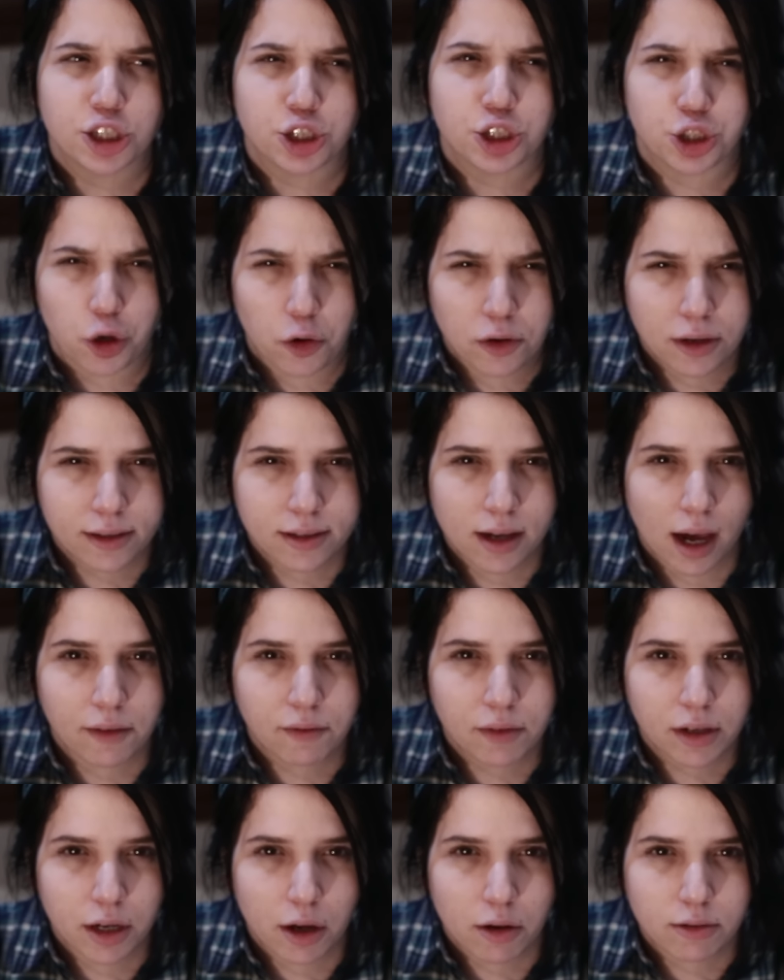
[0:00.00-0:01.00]
journey
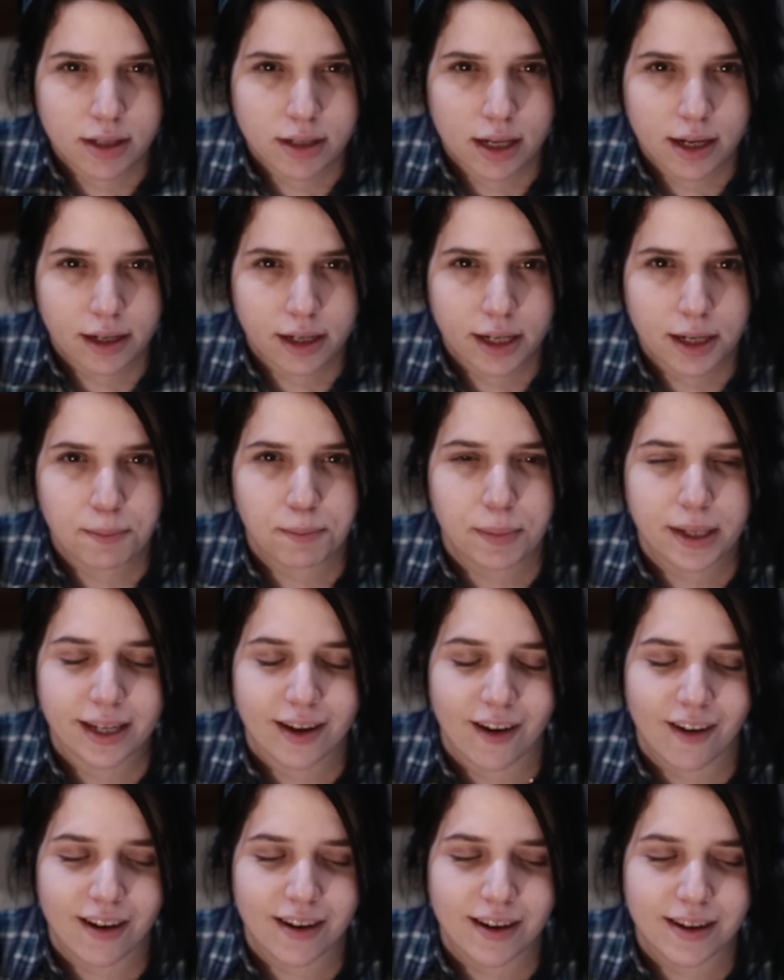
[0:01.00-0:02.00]
time videos lately
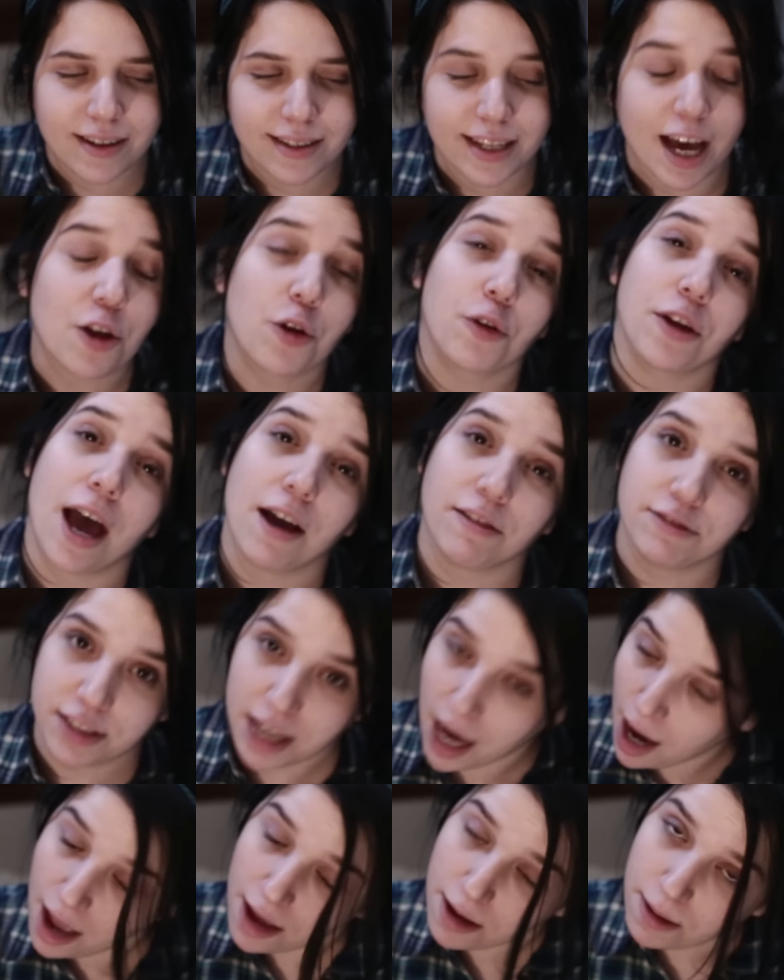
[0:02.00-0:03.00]
because I don't have
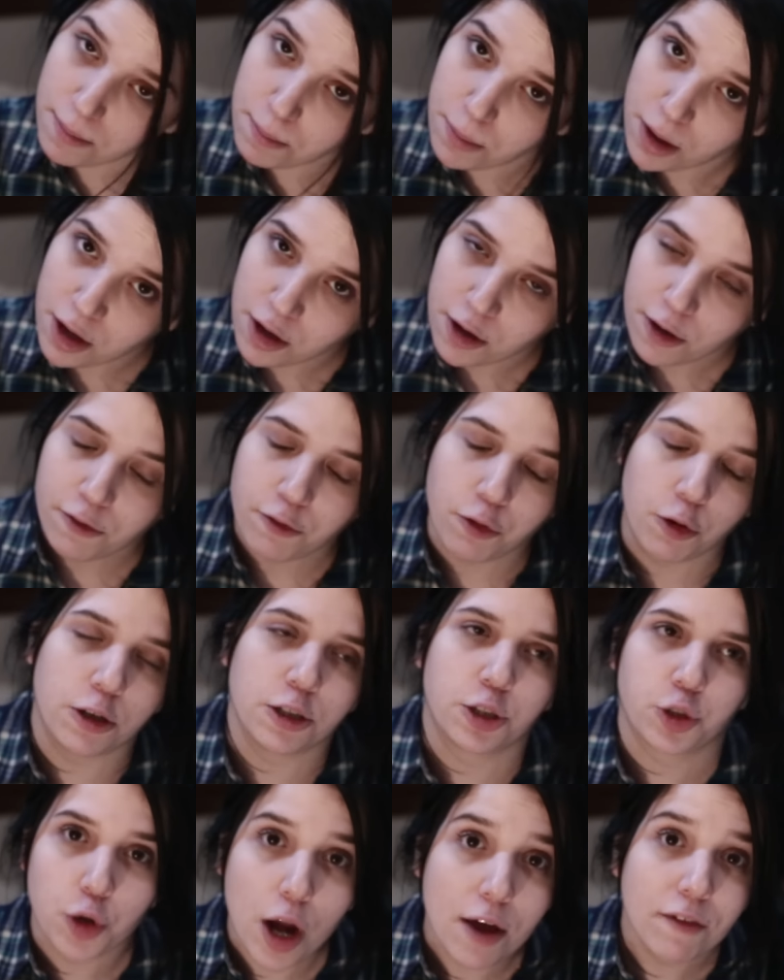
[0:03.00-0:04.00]
time
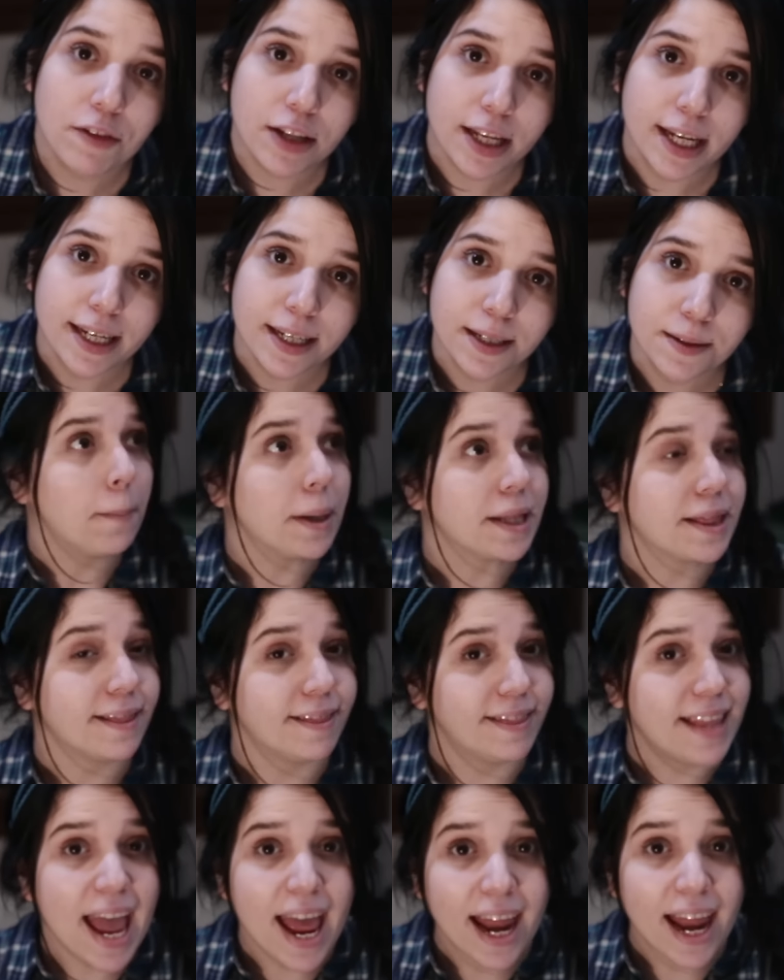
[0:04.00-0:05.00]
for traveling but
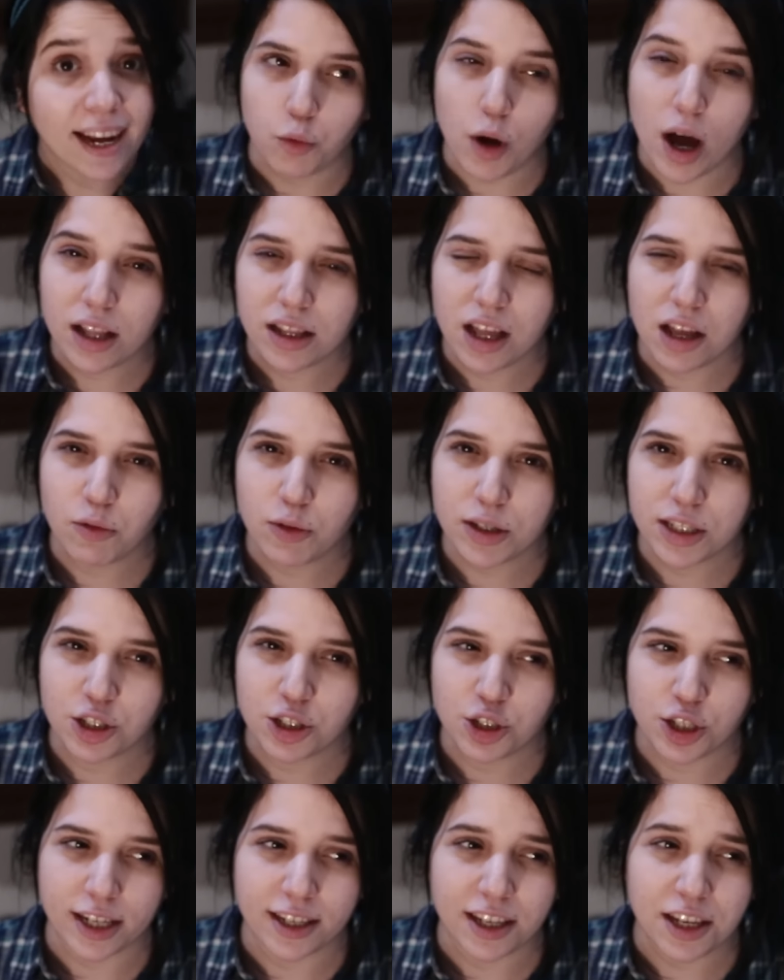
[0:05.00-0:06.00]
then while I
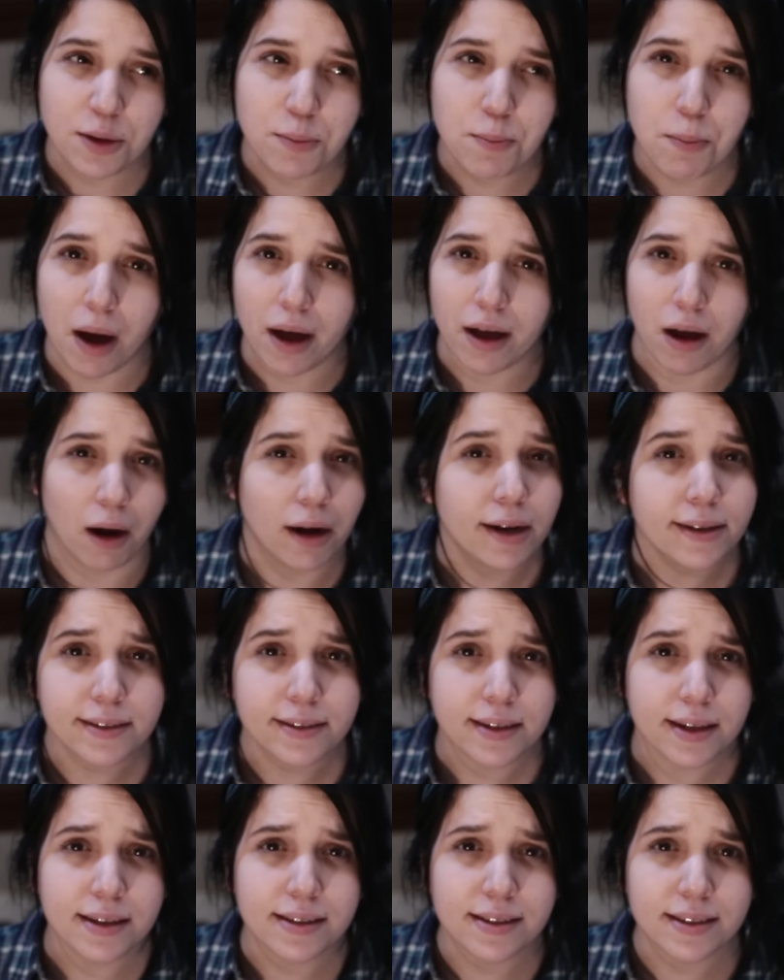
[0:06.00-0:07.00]
was checking my hard
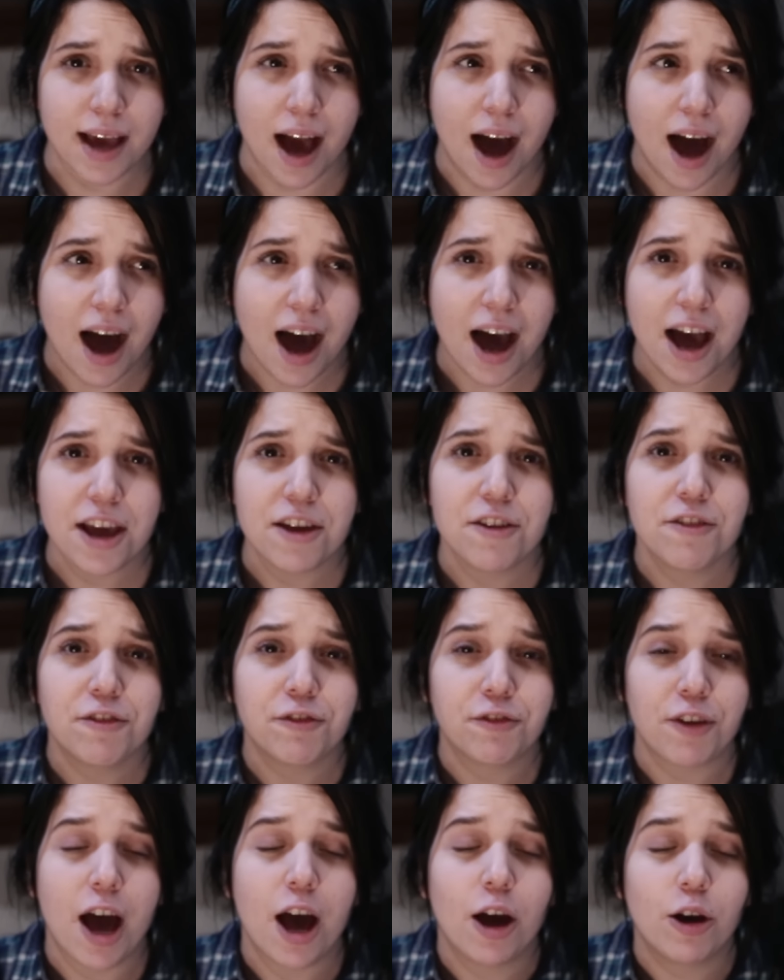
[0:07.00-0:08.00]
disk I
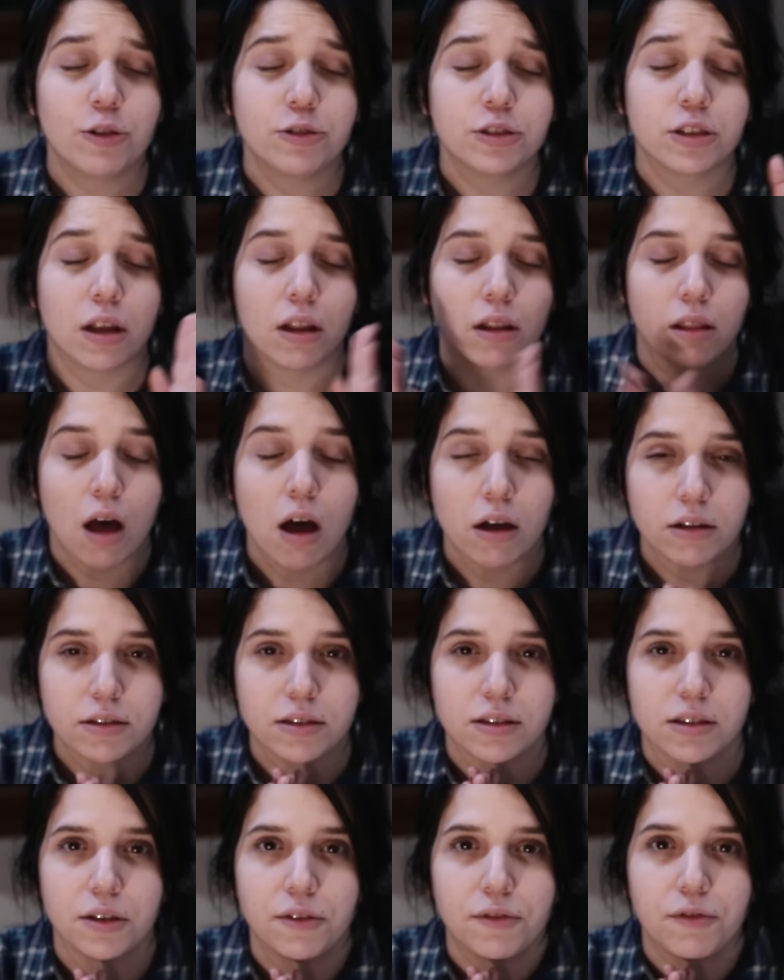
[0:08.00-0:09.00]
found
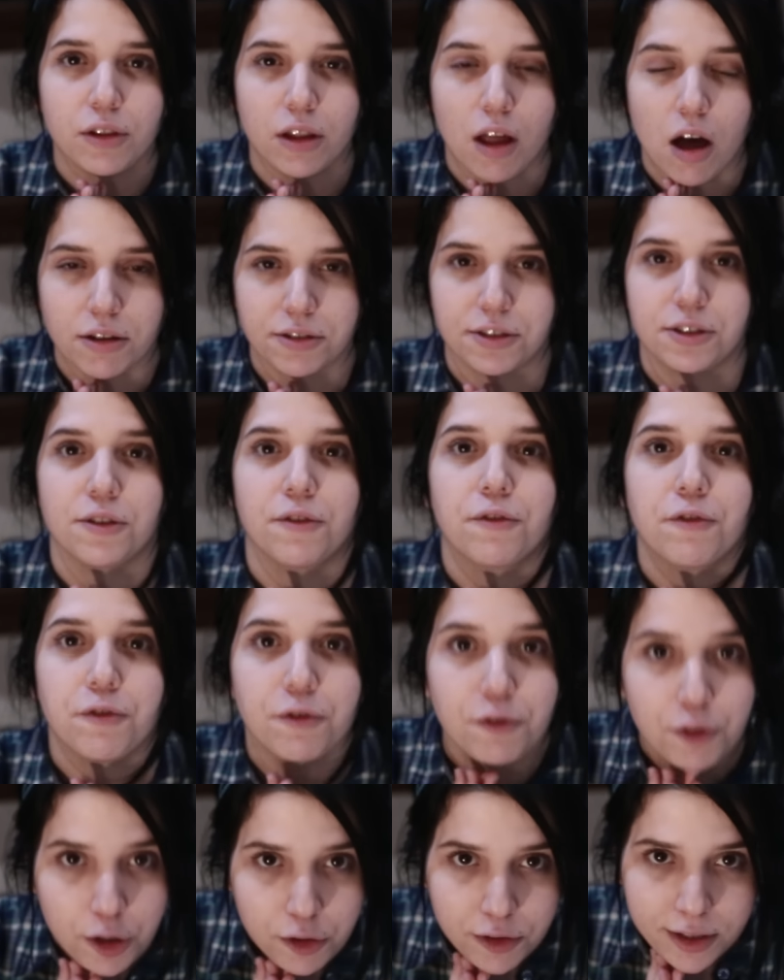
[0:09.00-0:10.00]
lots of lots of
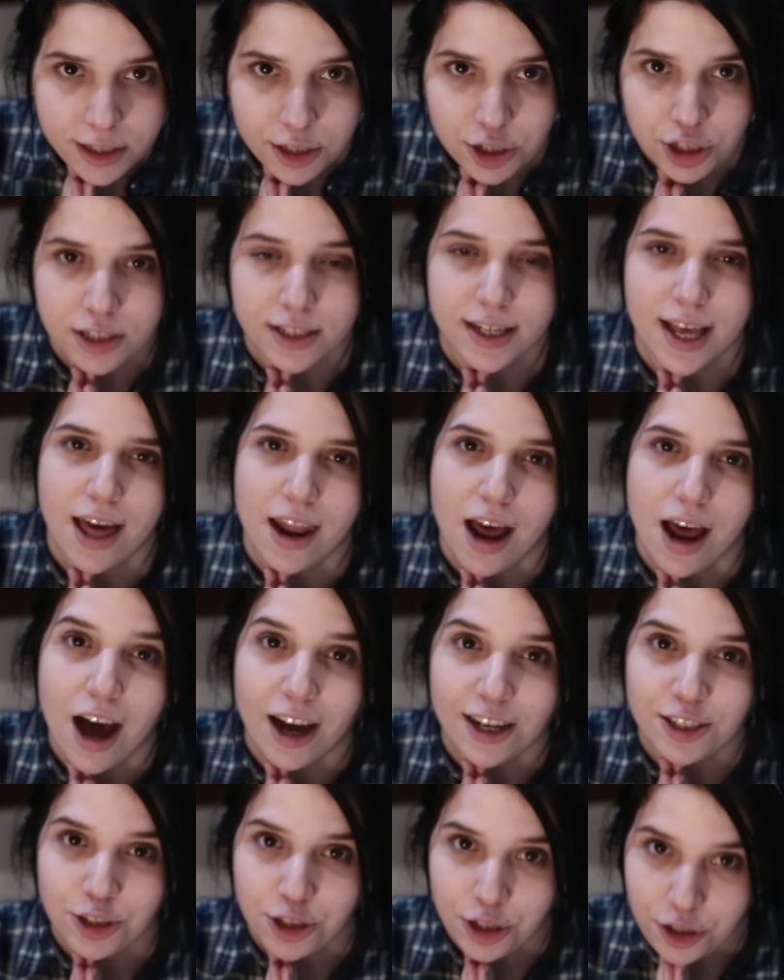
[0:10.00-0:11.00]
footage that
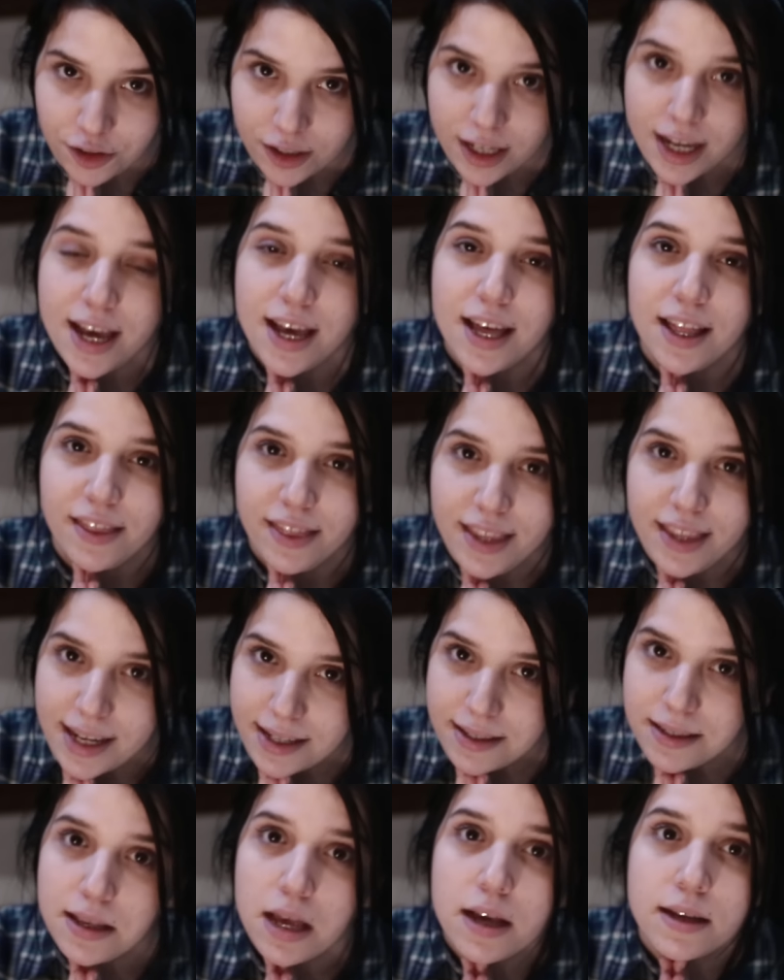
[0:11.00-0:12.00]
I took
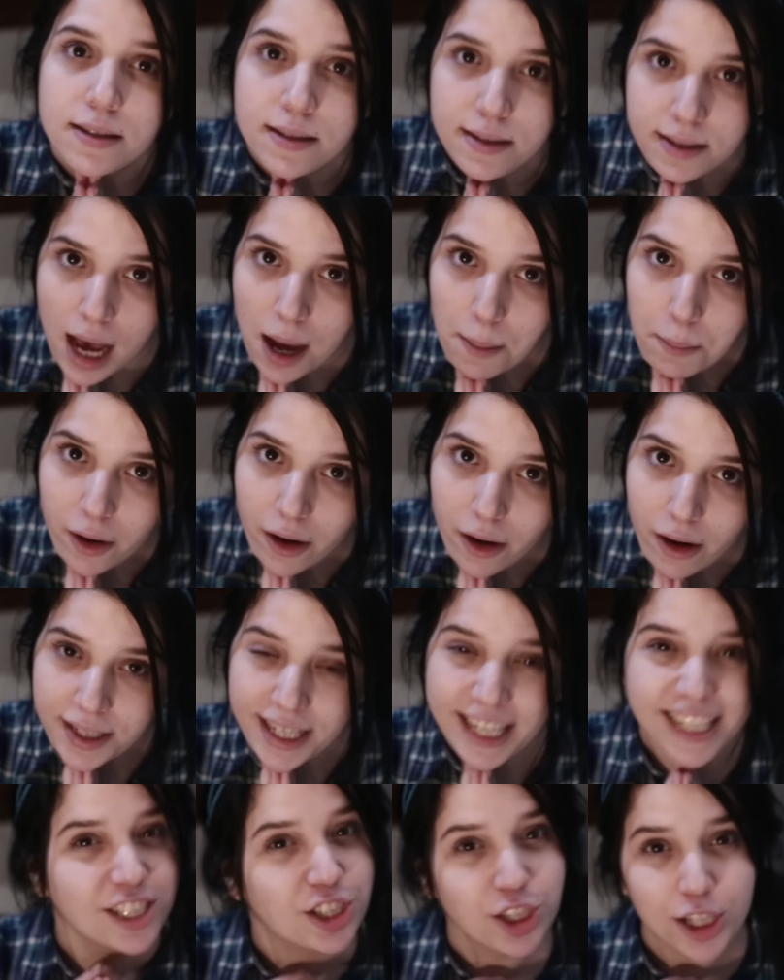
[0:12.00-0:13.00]
this summer
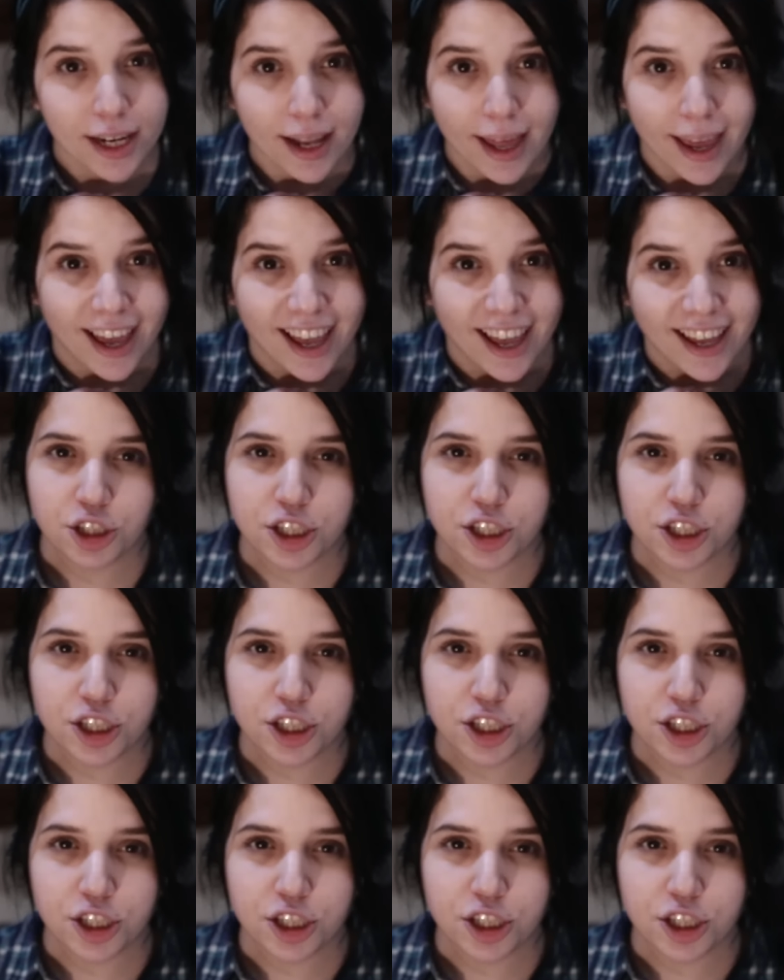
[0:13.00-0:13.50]
in Şile.